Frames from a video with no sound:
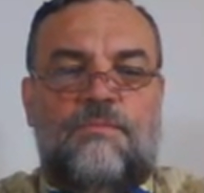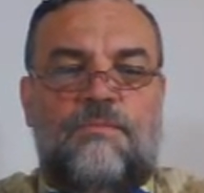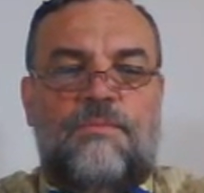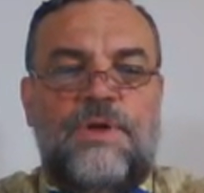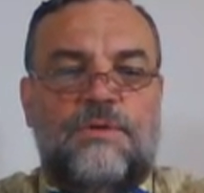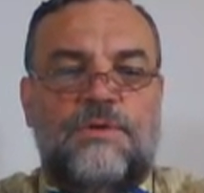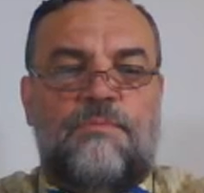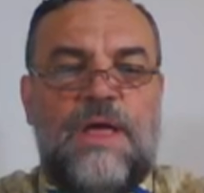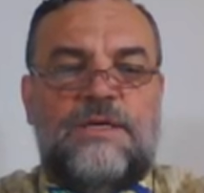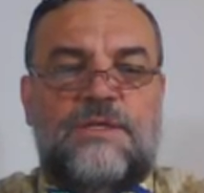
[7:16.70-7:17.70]

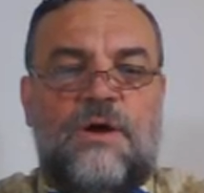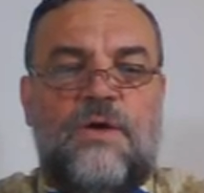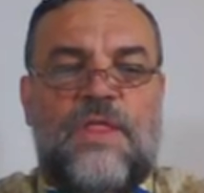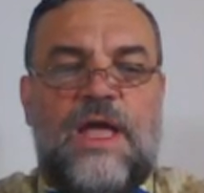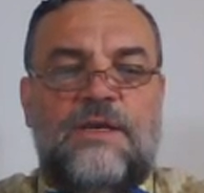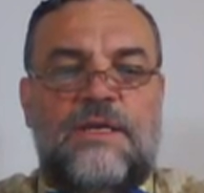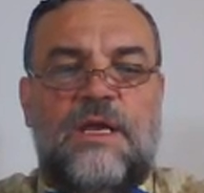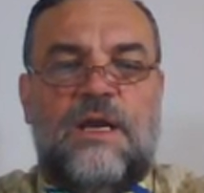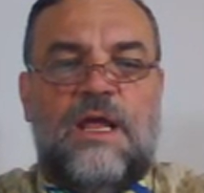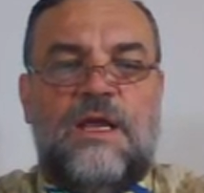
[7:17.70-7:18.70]
built based on that
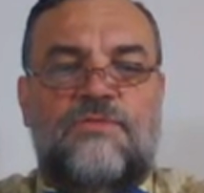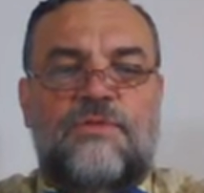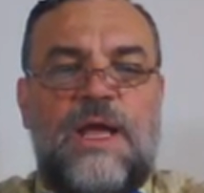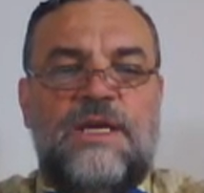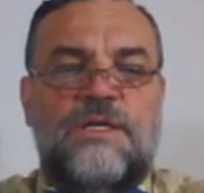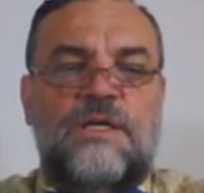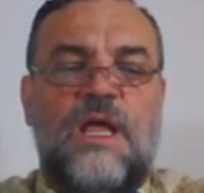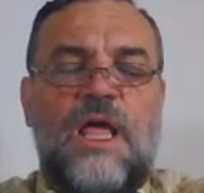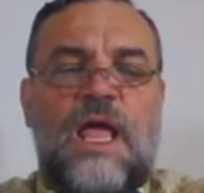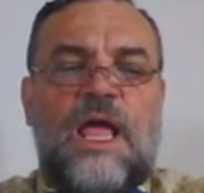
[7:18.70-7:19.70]
DNA information?
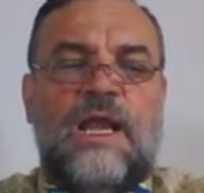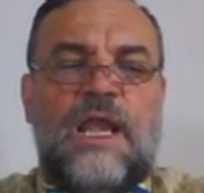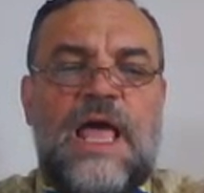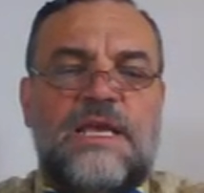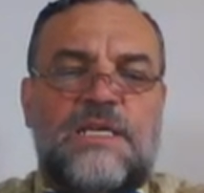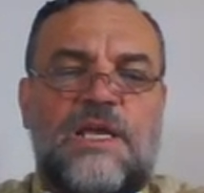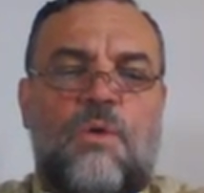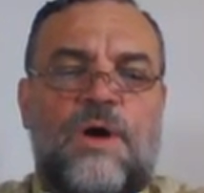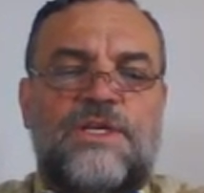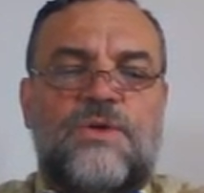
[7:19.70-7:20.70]
And lastly,
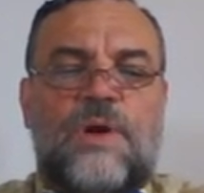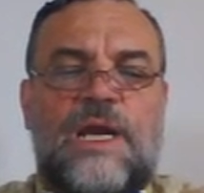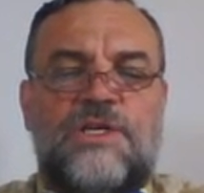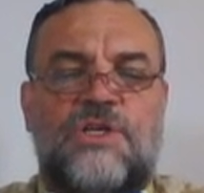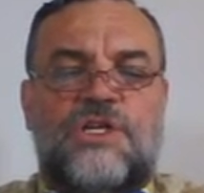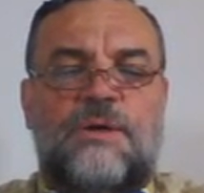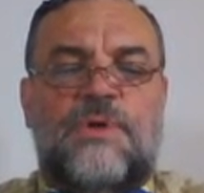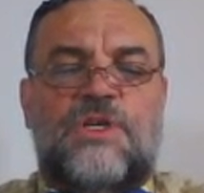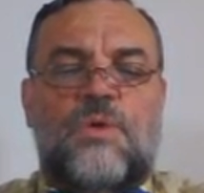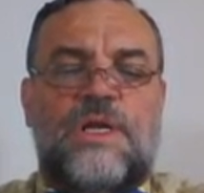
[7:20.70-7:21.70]
what is the relationship
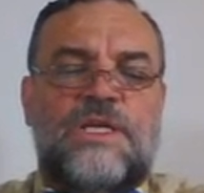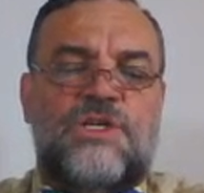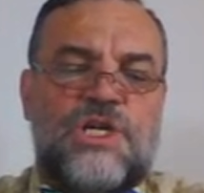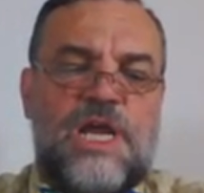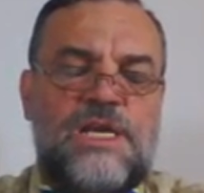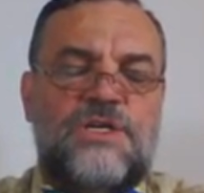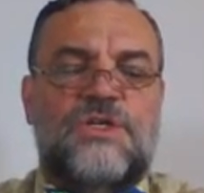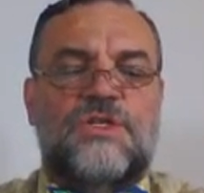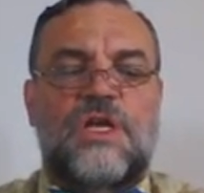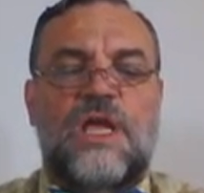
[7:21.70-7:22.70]
between these
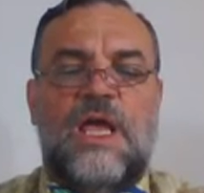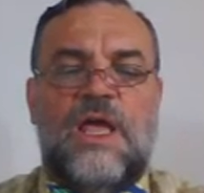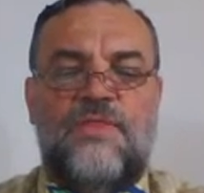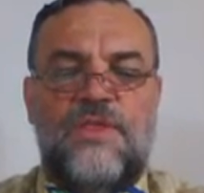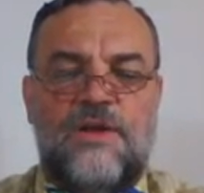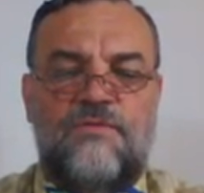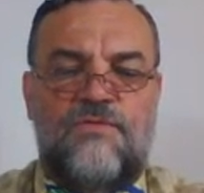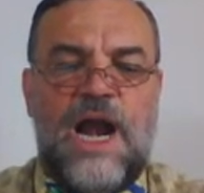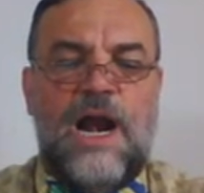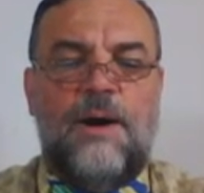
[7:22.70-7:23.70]
changes in the
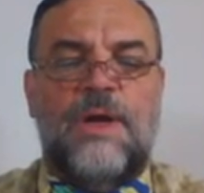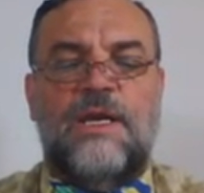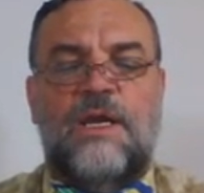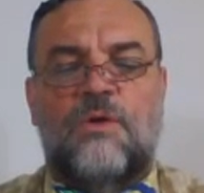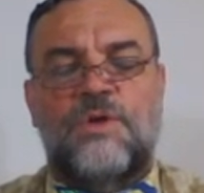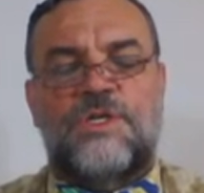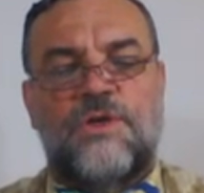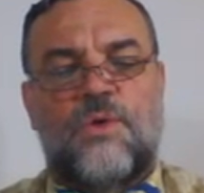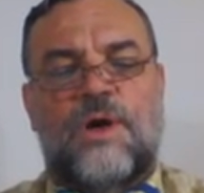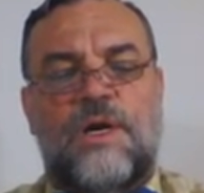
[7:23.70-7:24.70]
environment in which
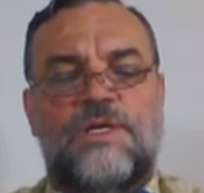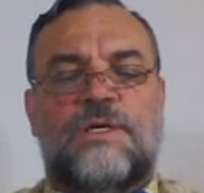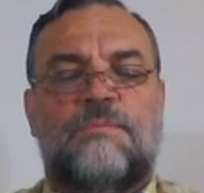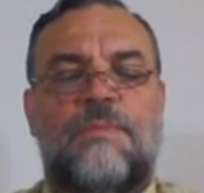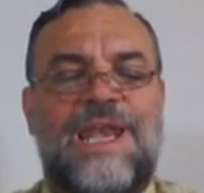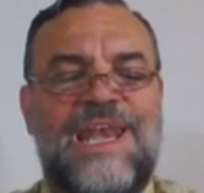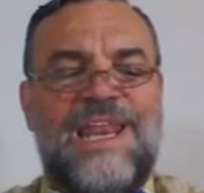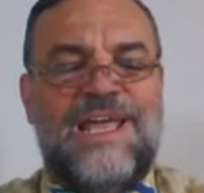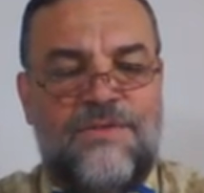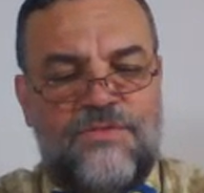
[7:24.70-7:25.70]
the organism
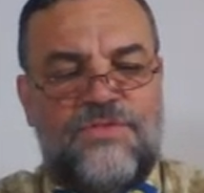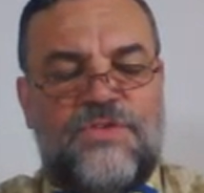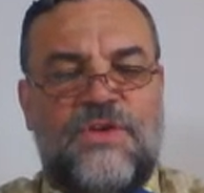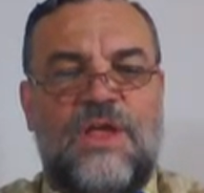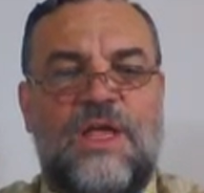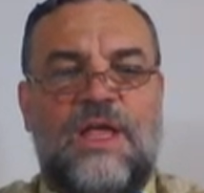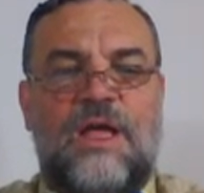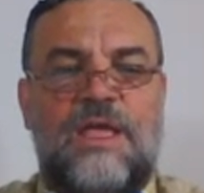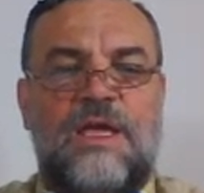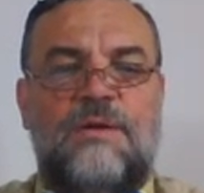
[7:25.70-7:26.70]
lives?
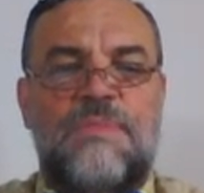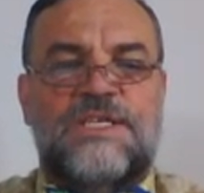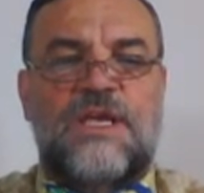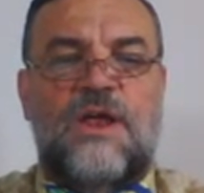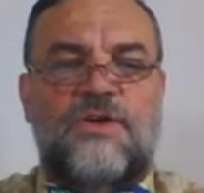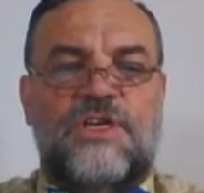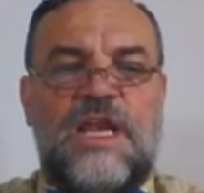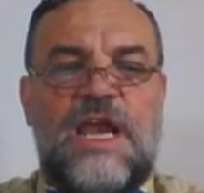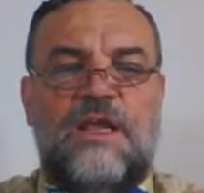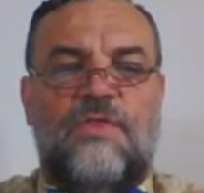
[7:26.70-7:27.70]
Again,
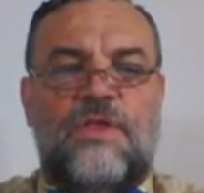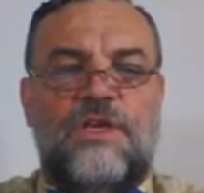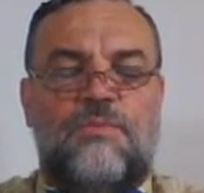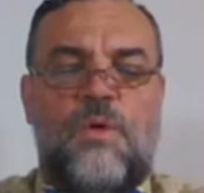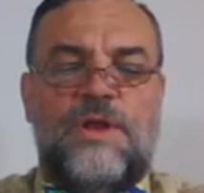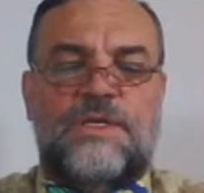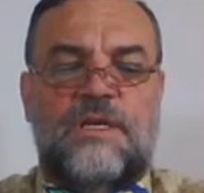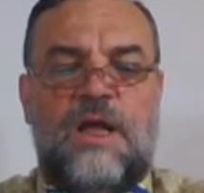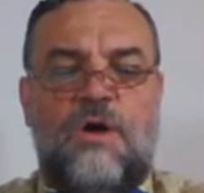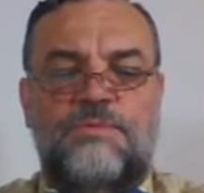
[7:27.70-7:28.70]
misunderstanding on these points
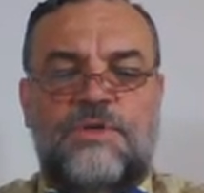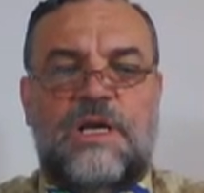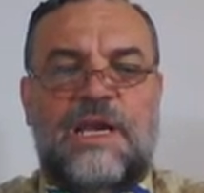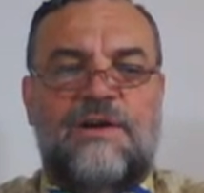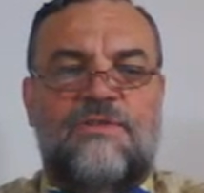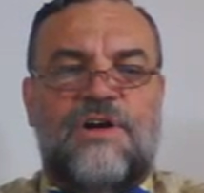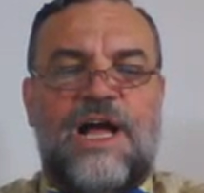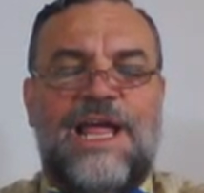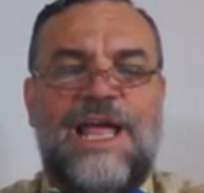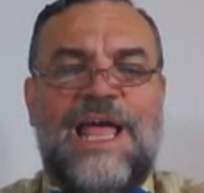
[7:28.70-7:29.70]
that I hope to
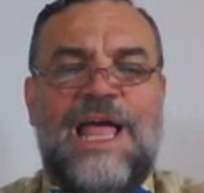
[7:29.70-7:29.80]
clarify.